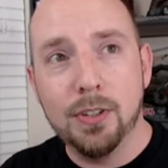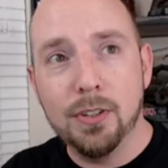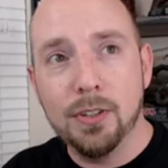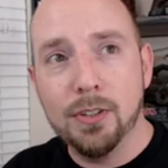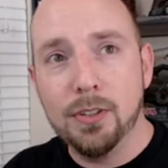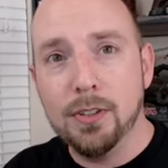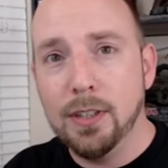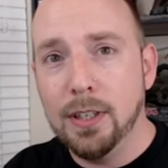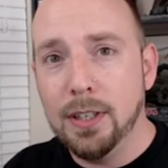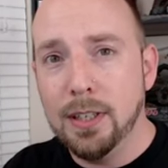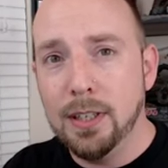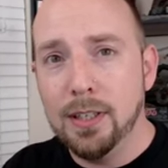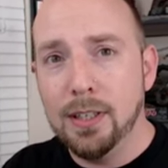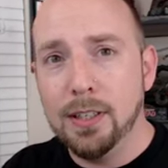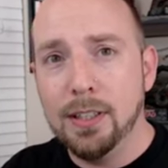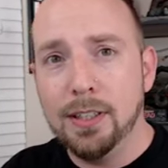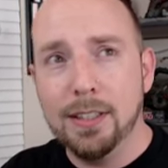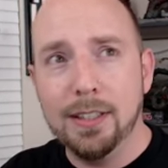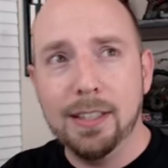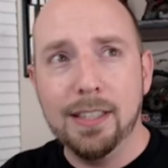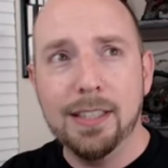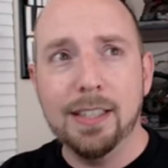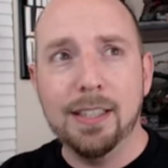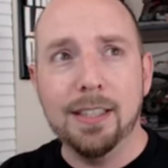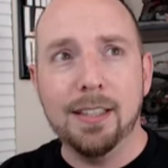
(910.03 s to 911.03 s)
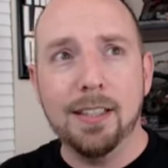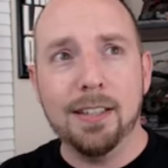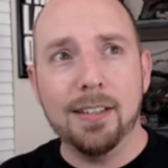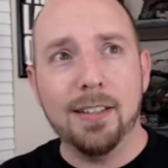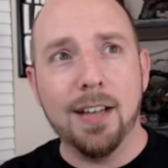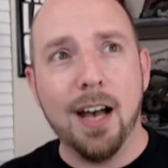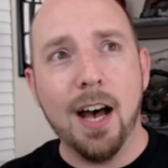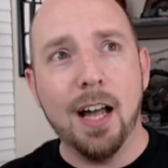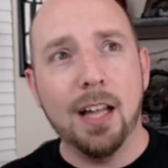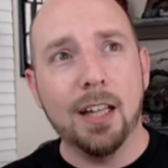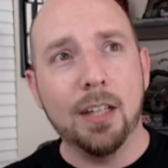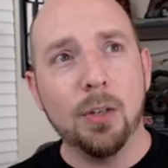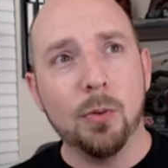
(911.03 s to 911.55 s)
uh, the
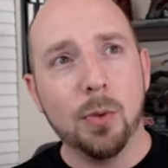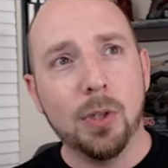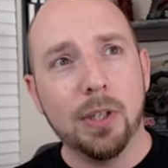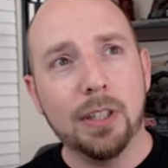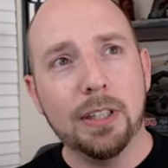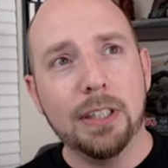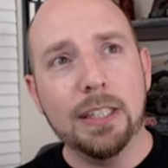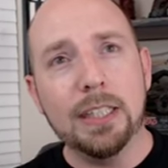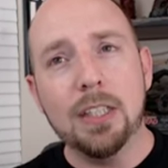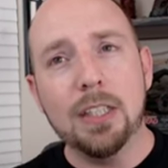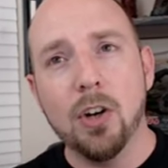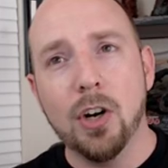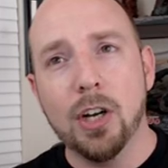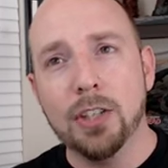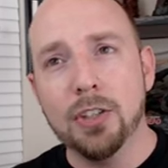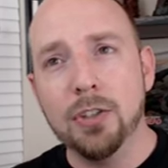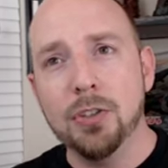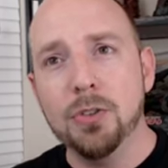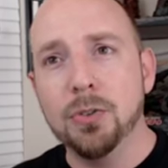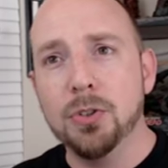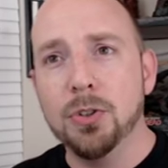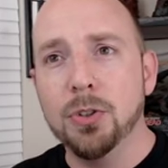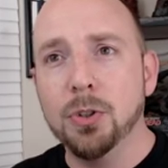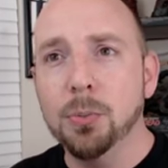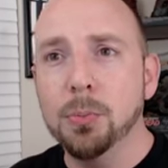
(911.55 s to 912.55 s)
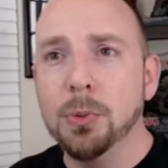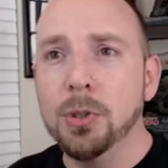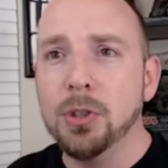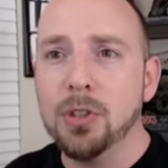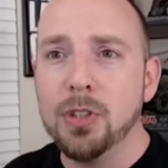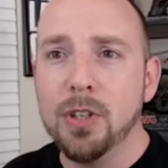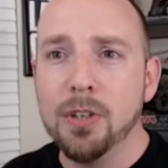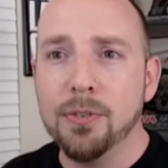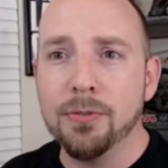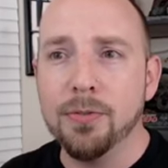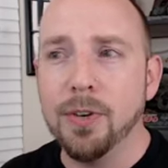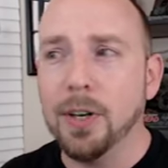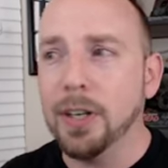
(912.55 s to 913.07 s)
Hollywood Elite on YouTube. You can
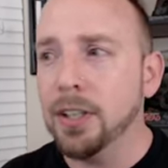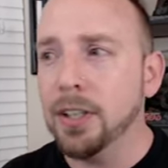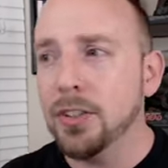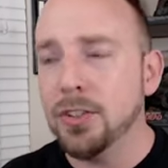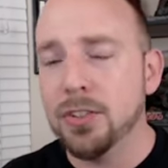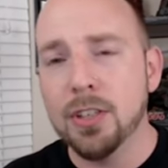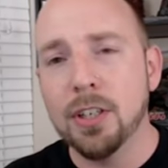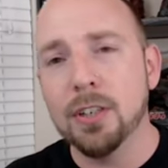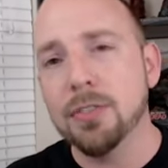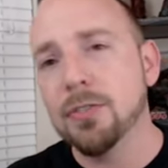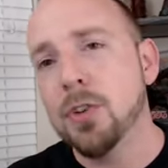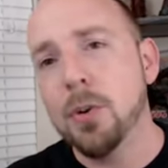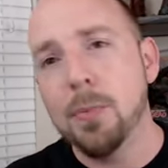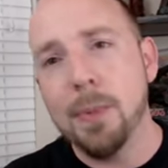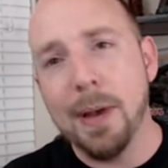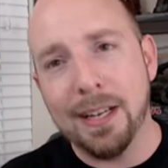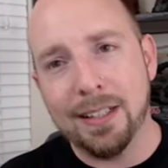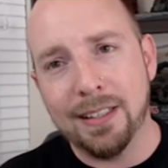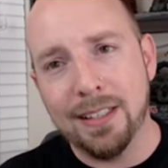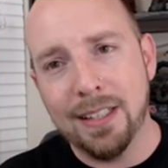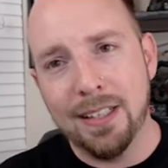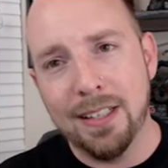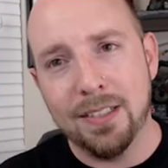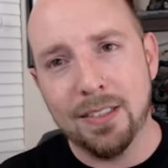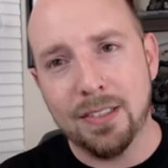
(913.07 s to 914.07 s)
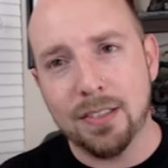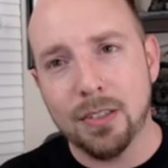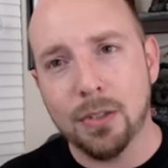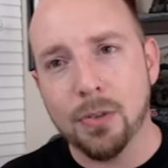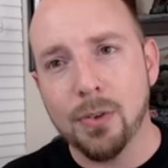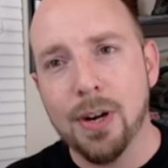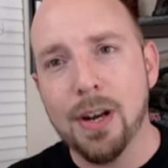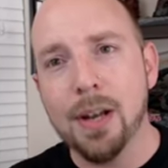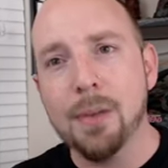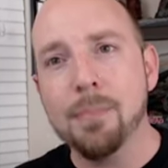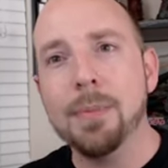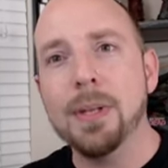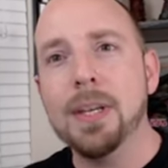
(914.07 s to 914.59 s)
go fuck yourself. Go back to
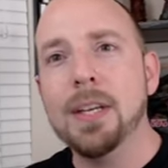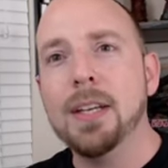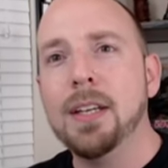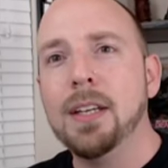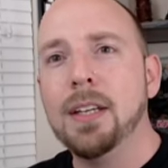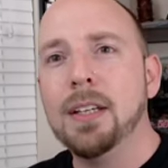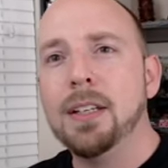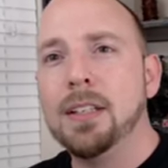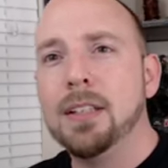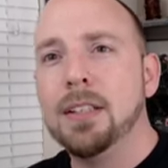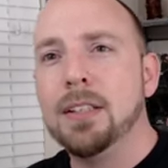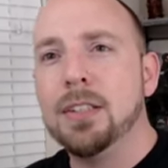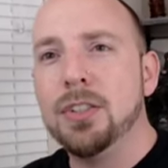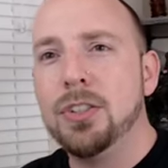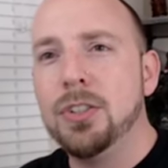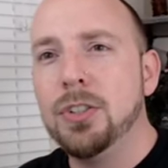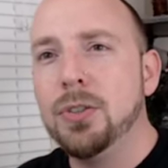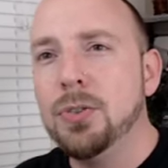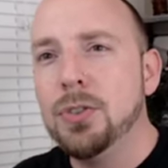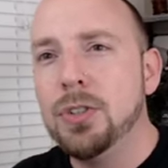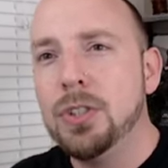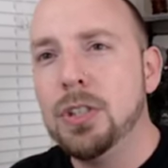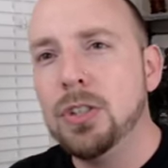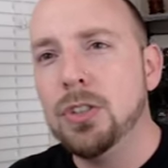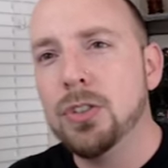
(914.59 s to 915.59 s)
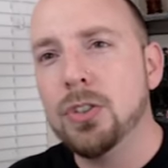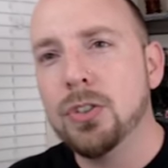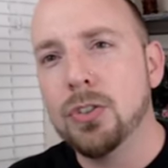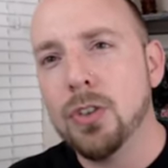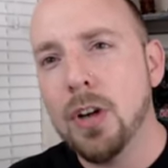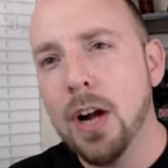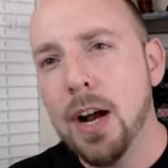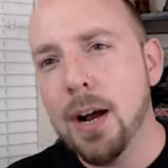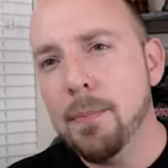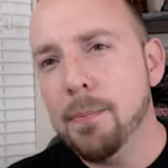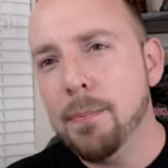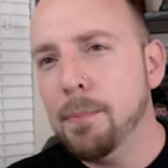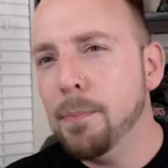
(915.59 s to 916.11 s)
Instagram. and uh, Juicy
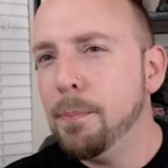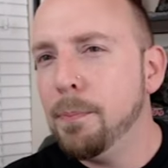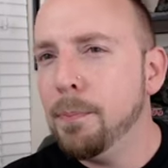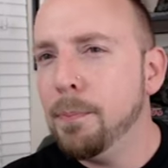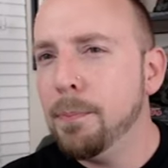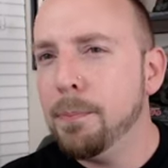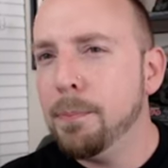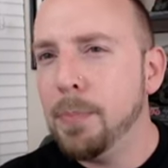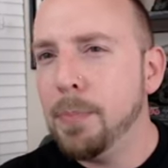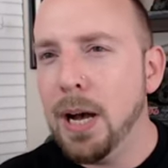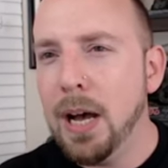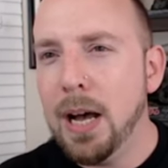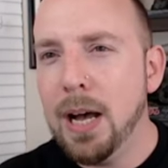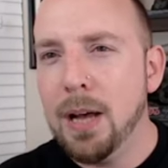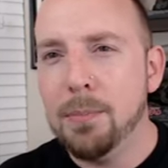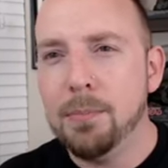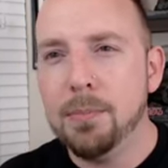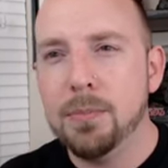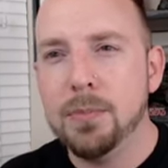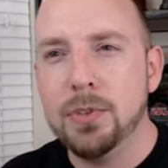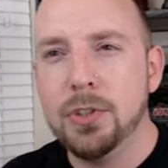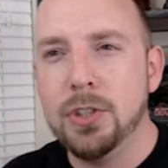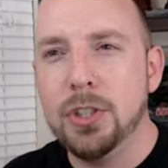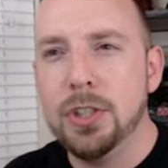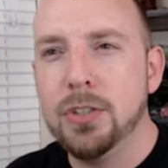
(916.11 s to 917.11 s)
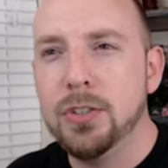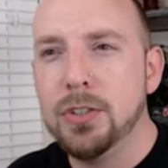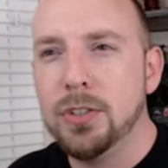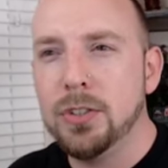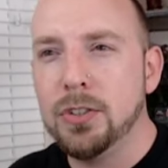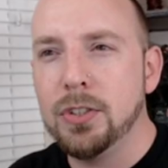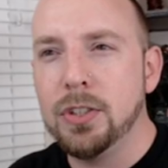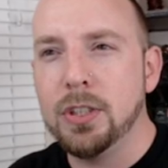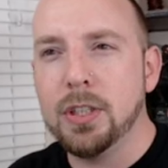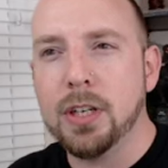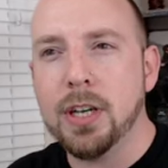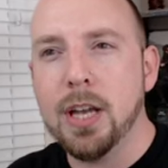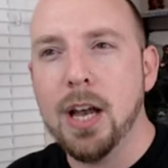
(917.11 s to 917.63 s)
Drop Pop,
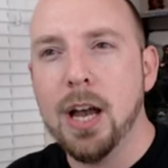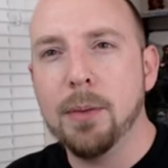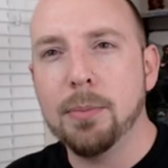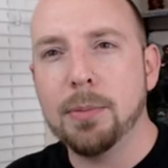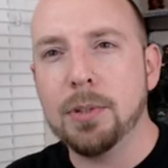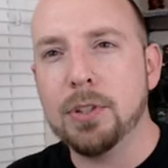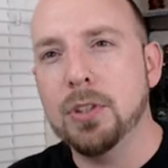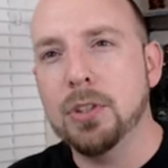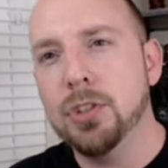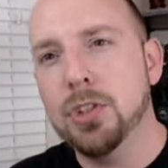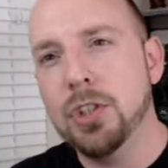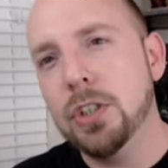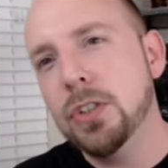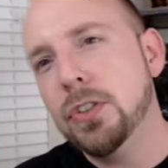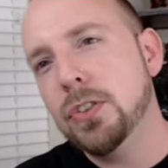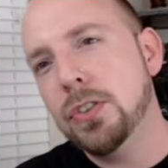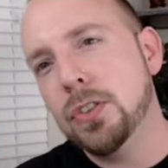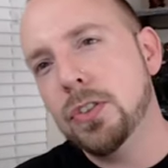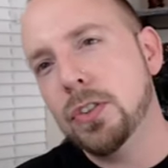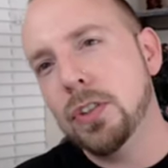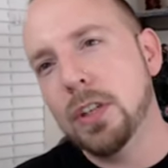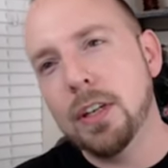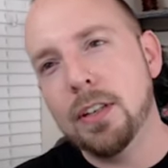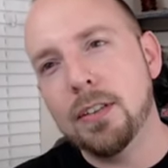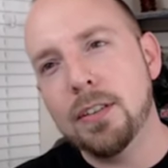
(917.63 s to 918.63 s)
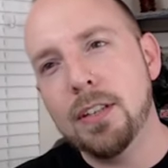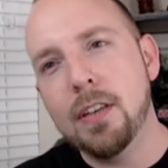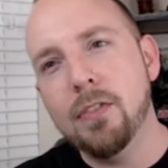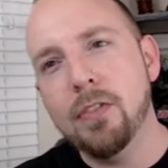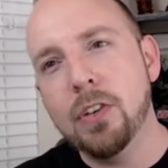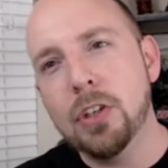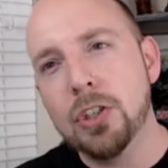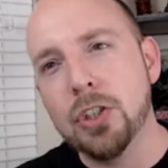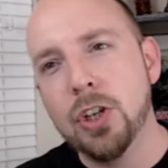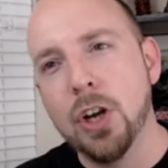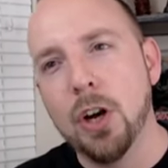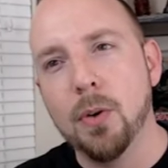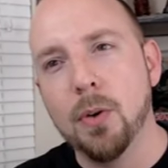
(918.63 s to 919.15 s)
Jesus in the comics, and Jesus in a TV
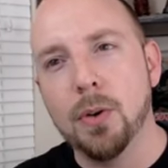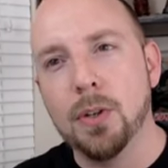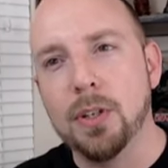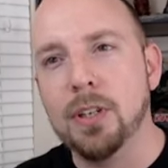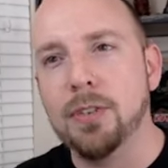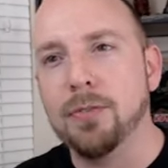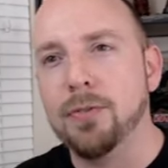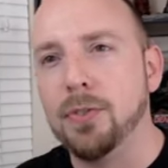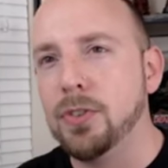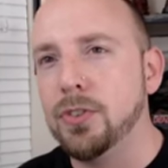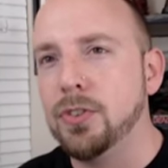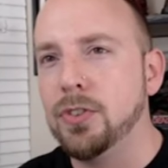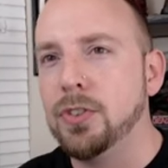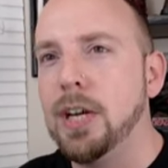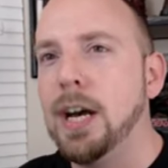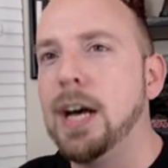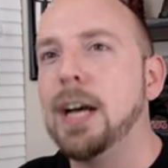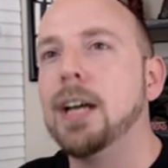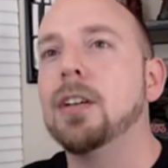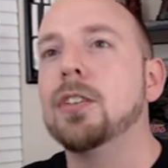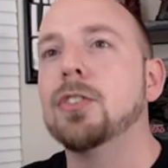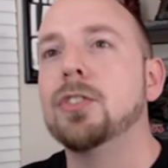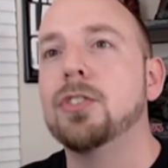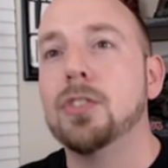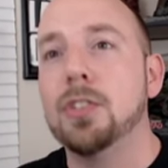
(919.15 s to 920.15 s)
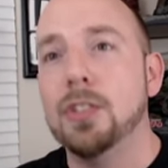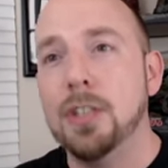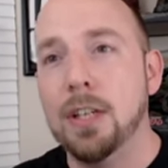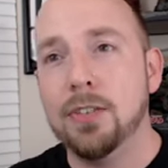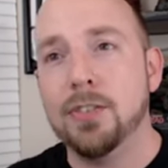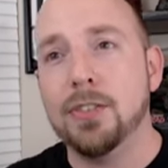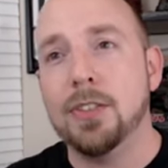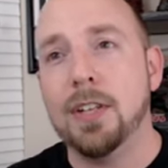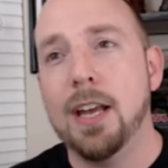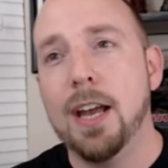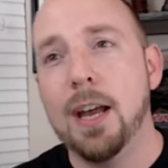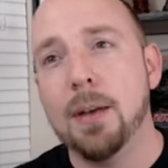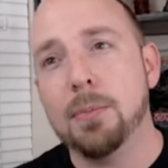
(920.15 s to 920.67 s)
show are different styles. Yes,
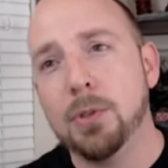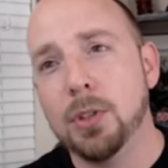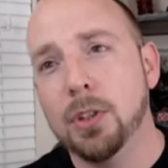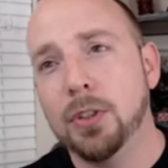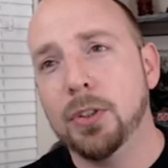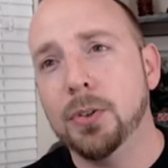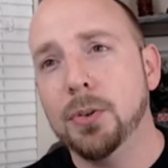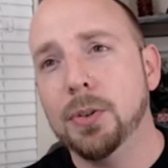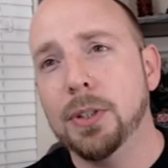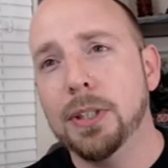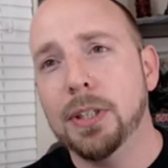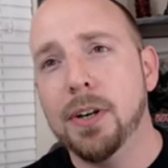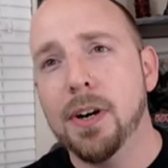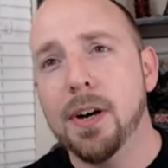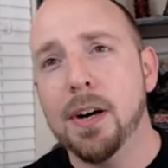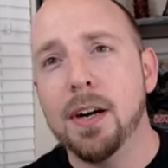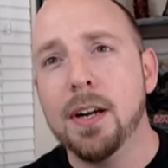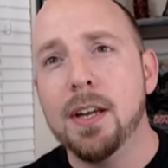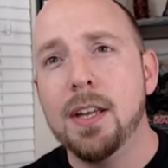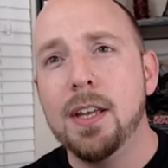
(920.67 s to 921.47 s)
they absolutely are.